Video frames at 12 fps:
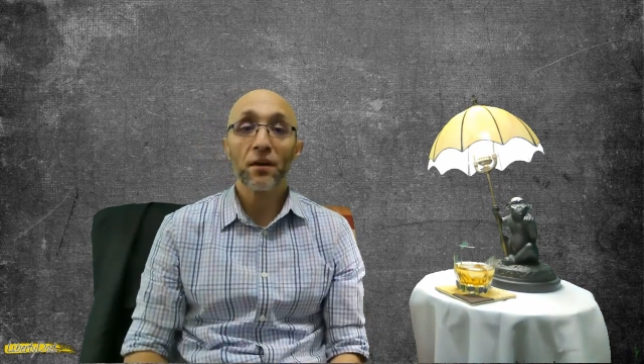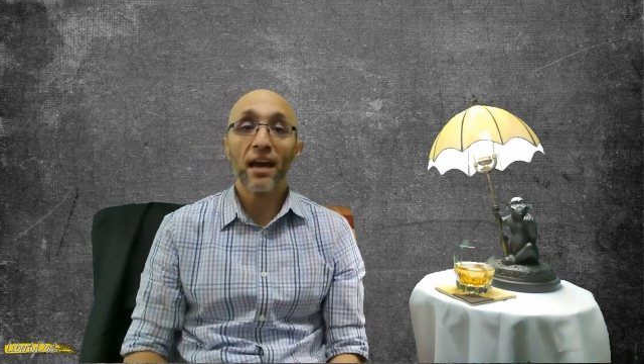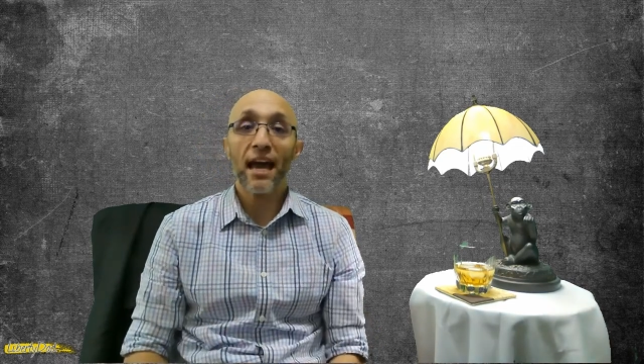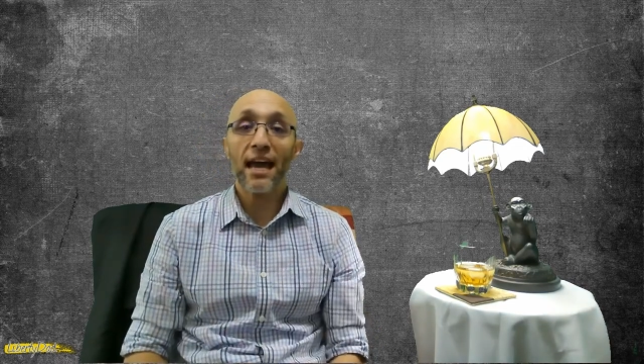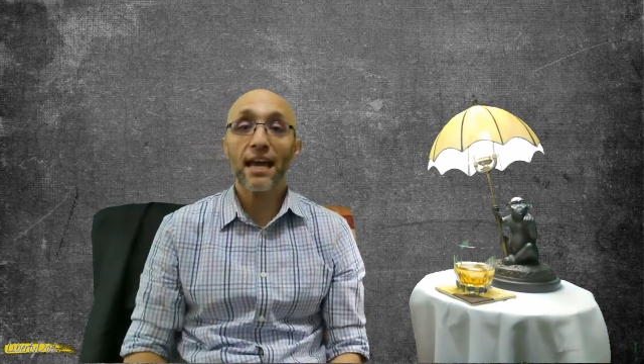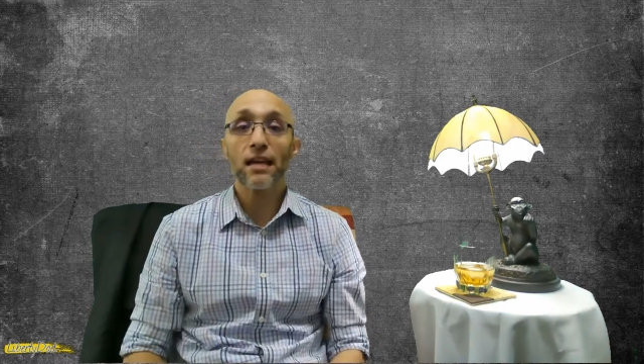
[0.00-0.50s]

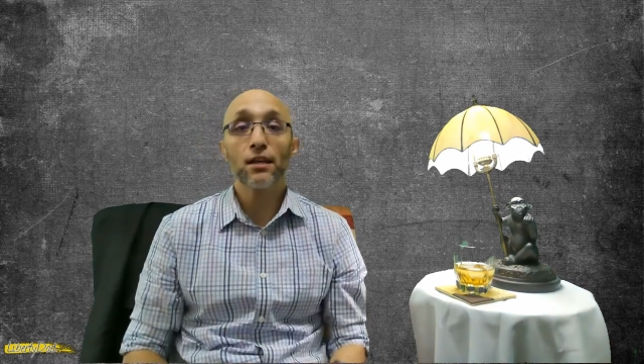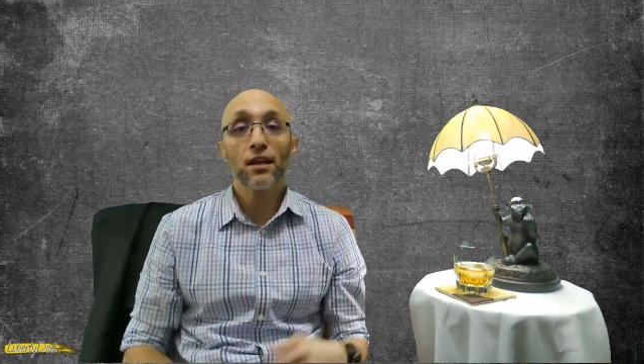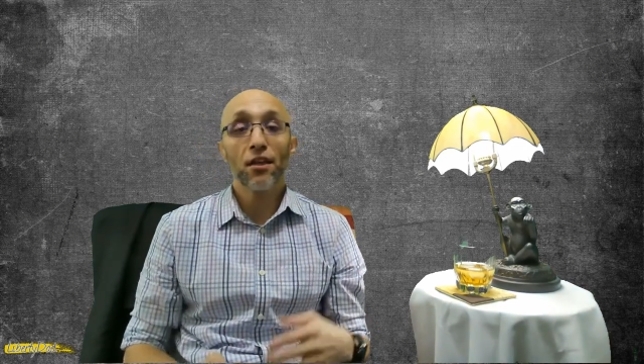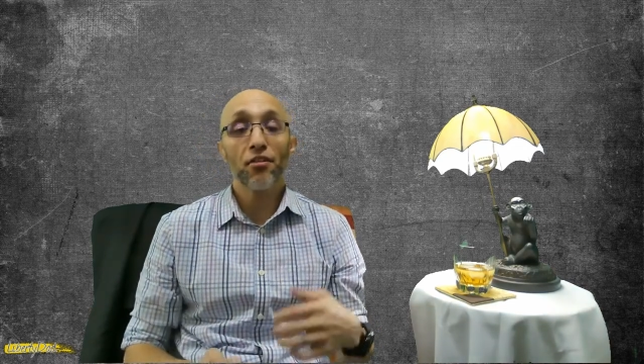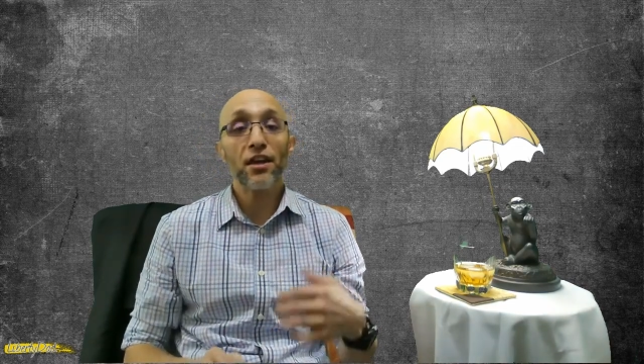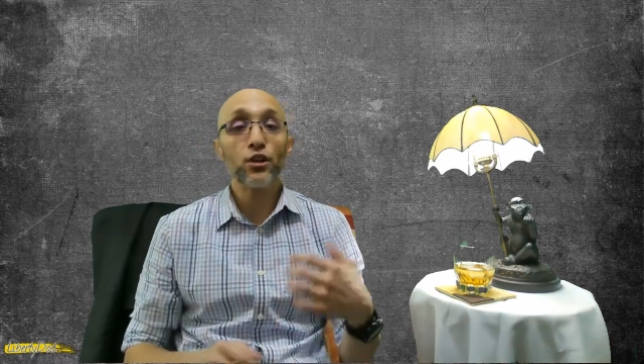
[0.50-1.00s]
and
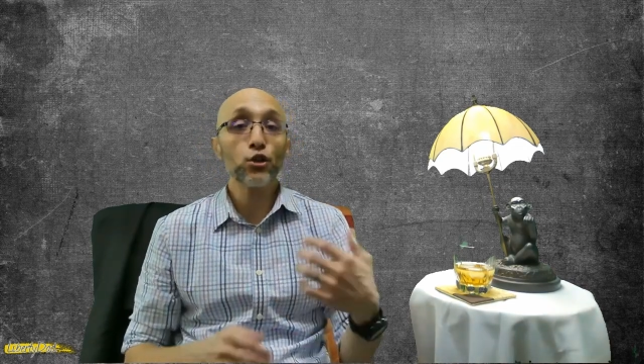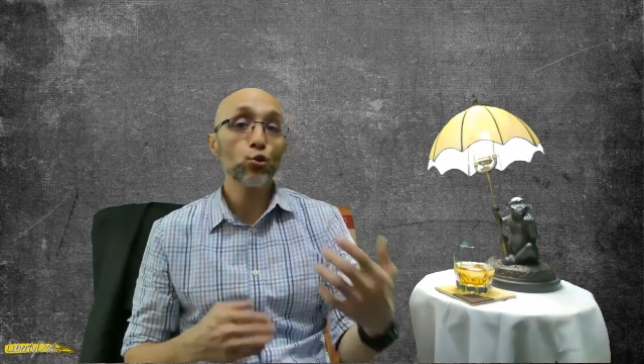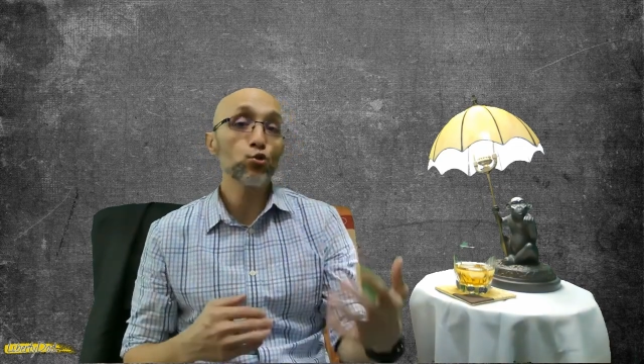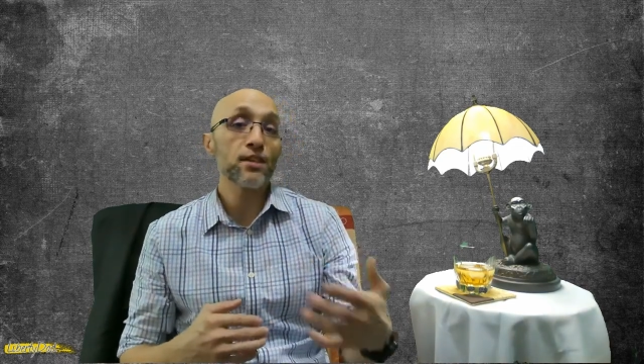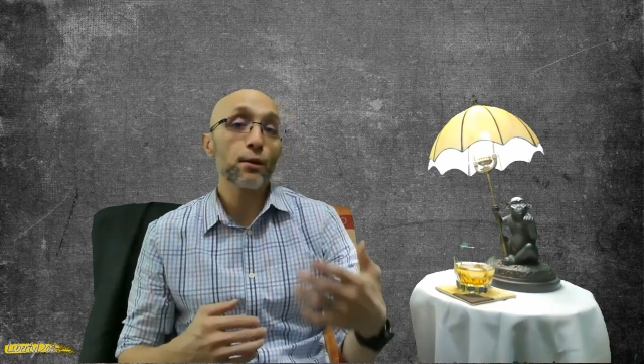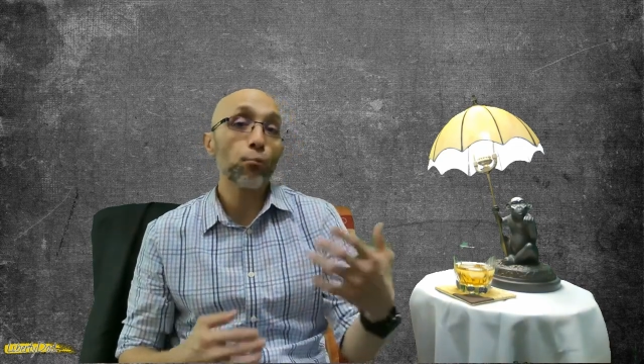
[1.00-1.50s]
then
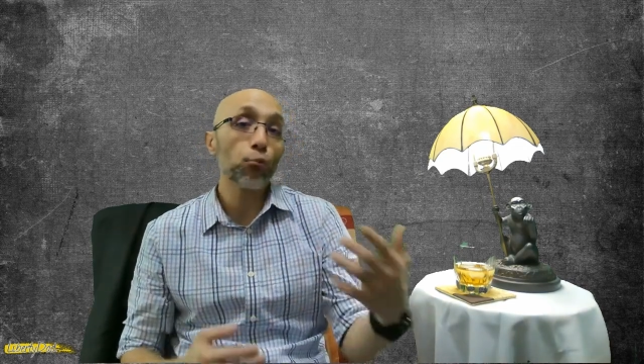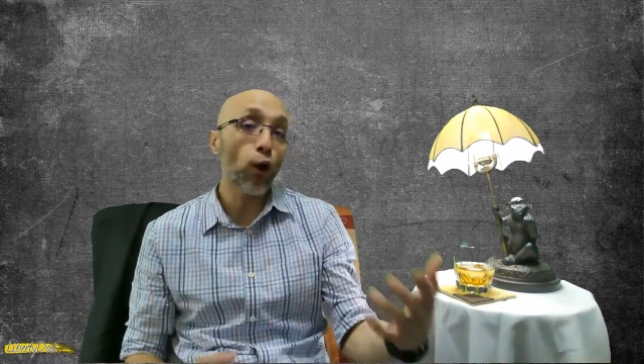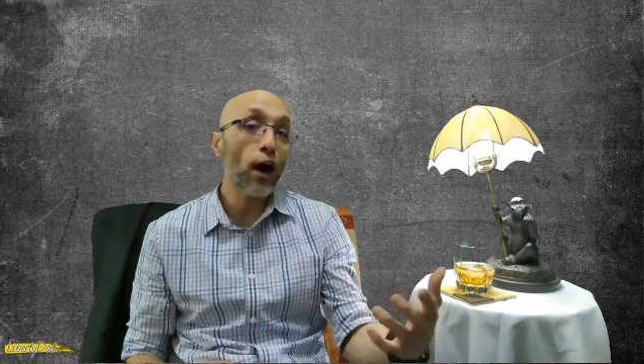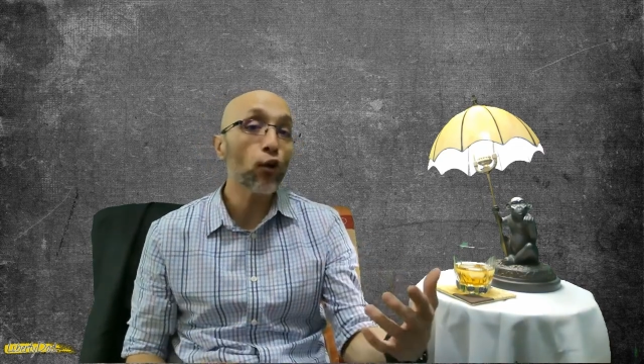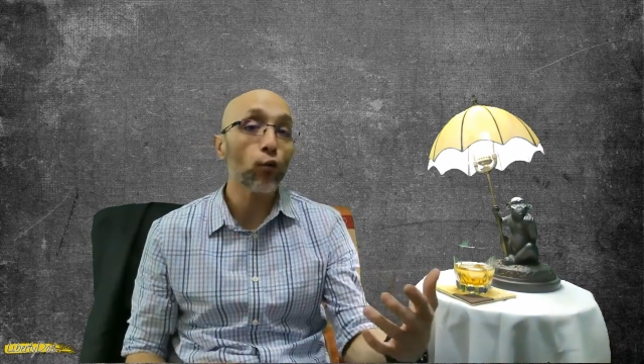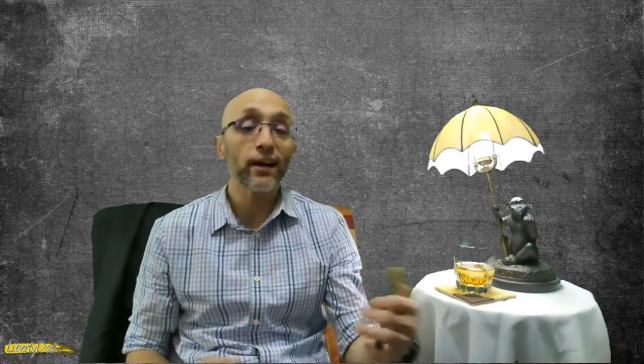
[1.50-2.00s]
using
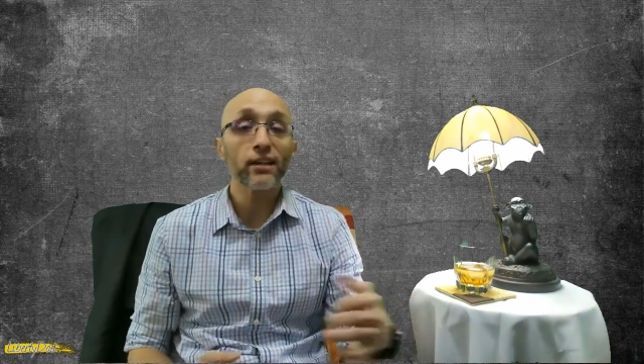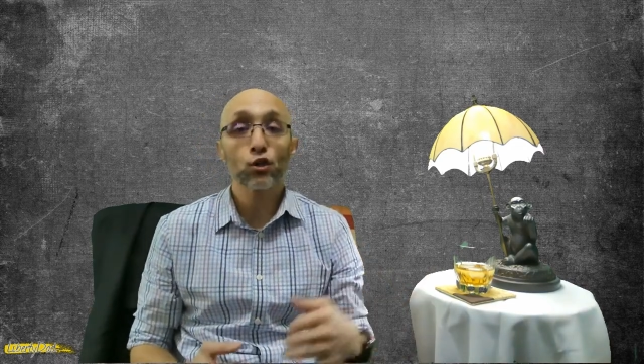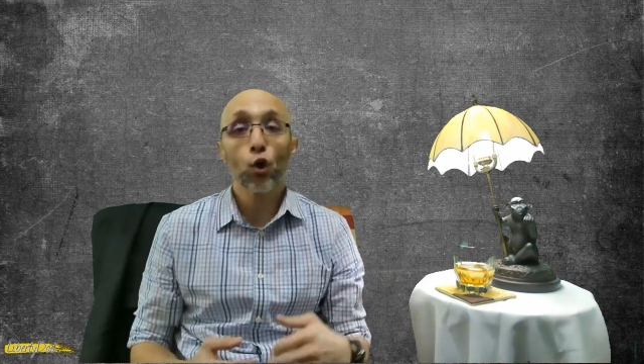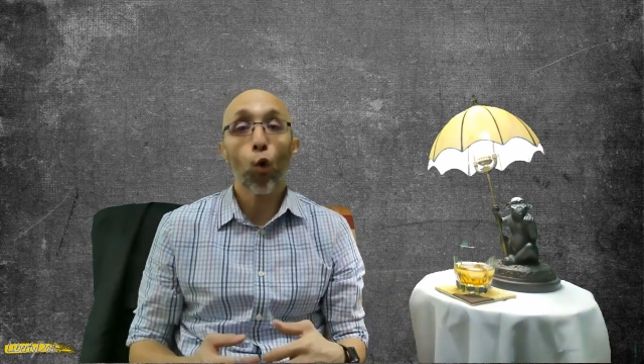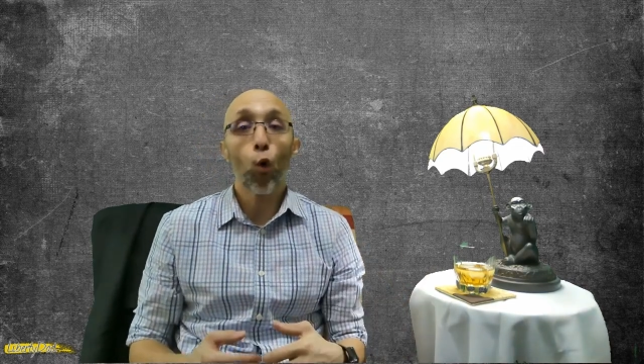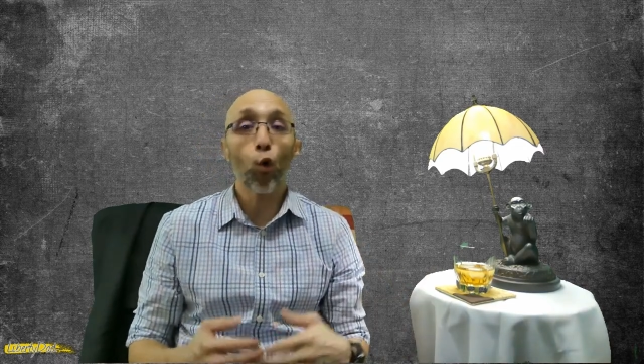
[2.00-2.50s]
progress
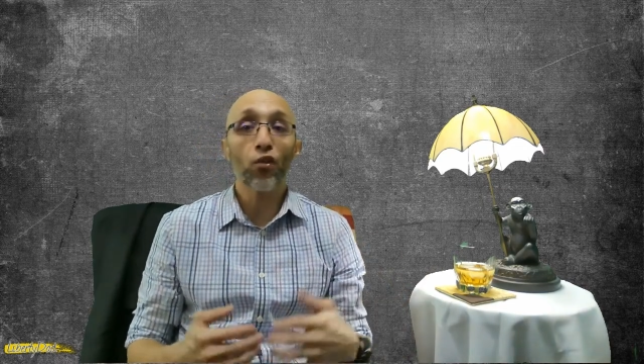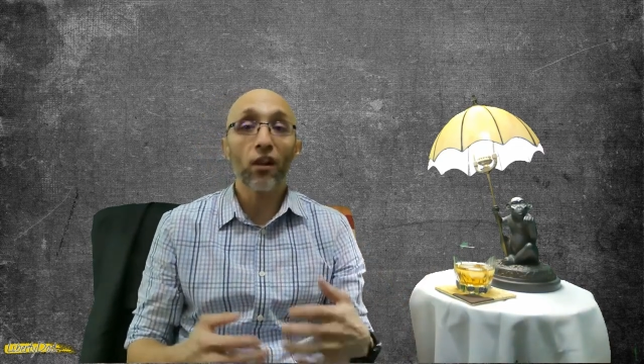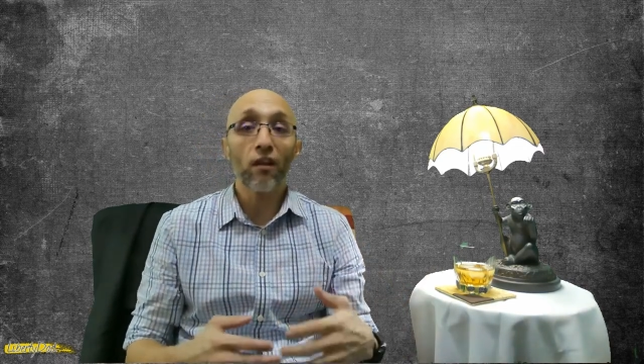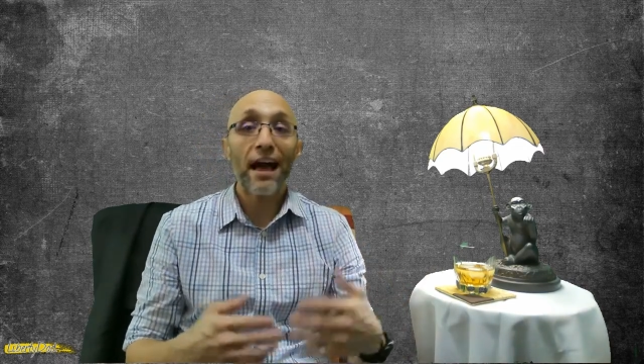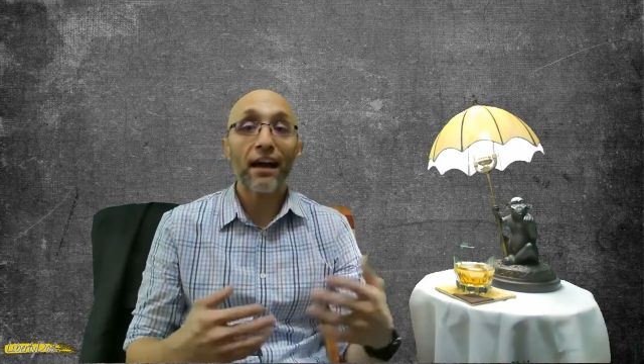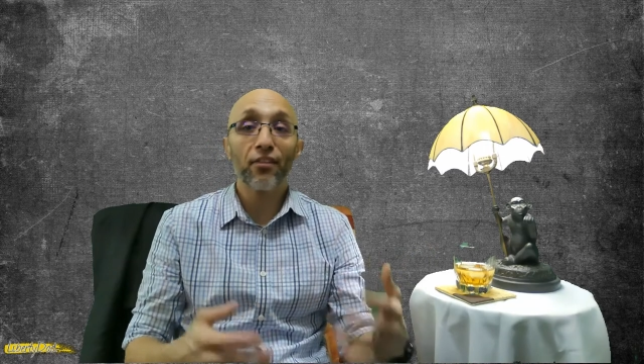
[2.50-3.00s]
or the
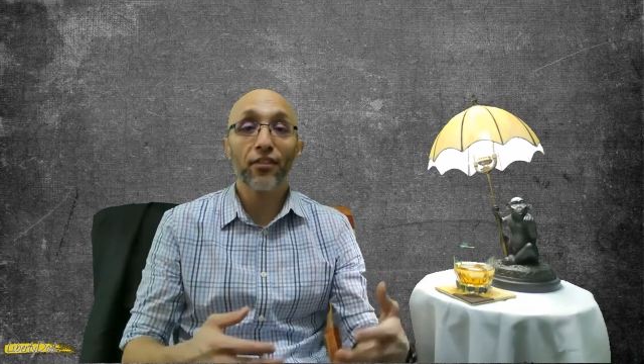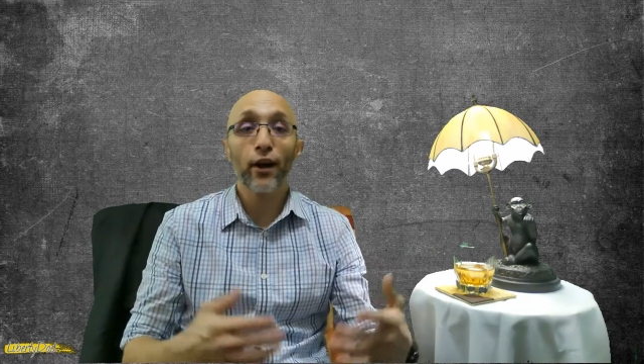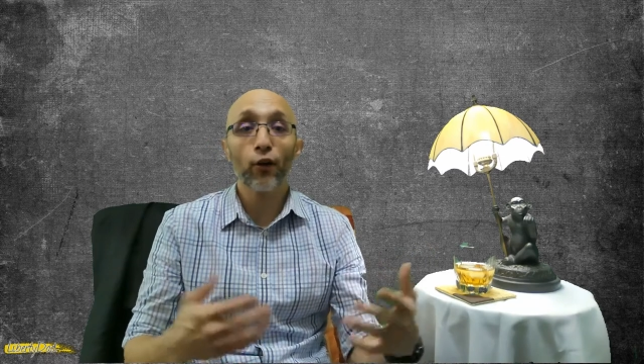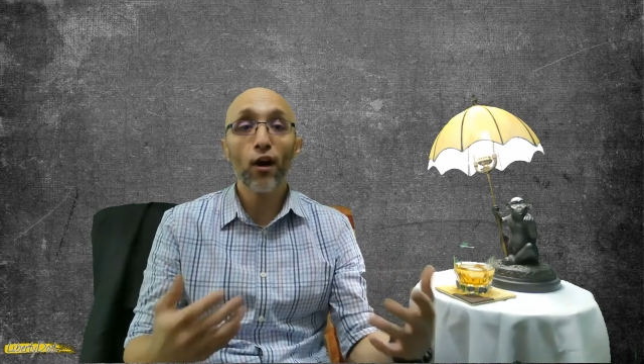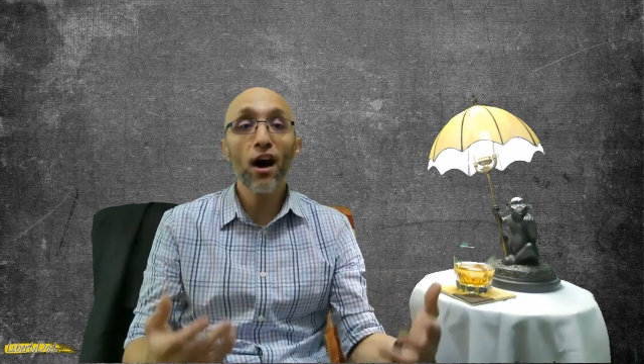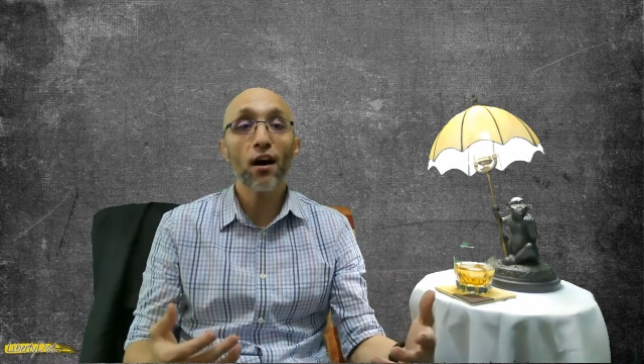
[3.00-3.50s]
lack
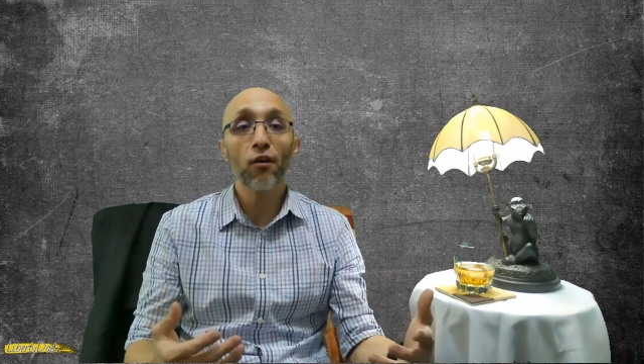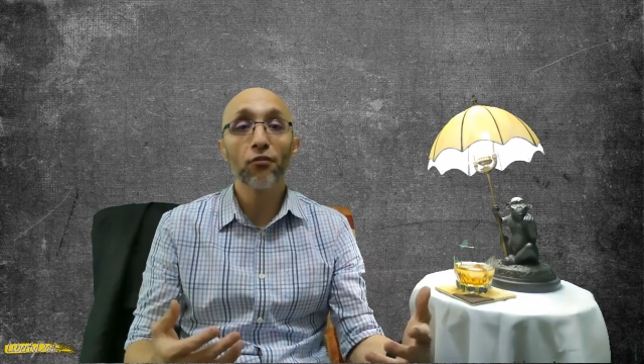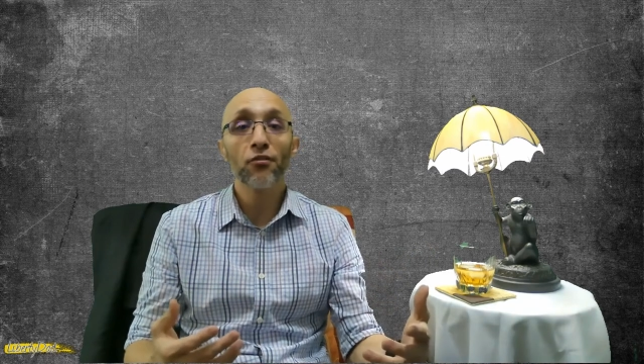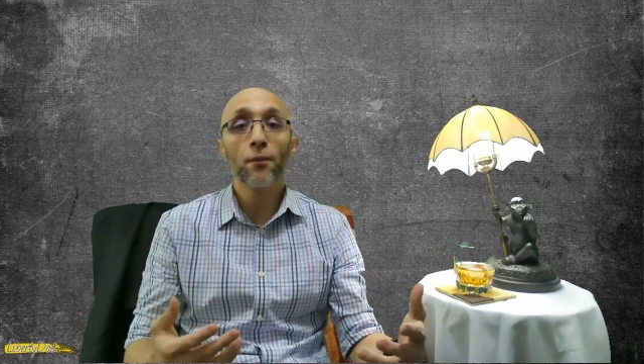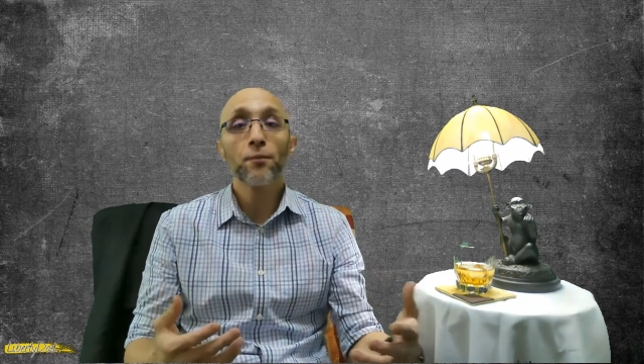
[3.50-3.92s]
thereof,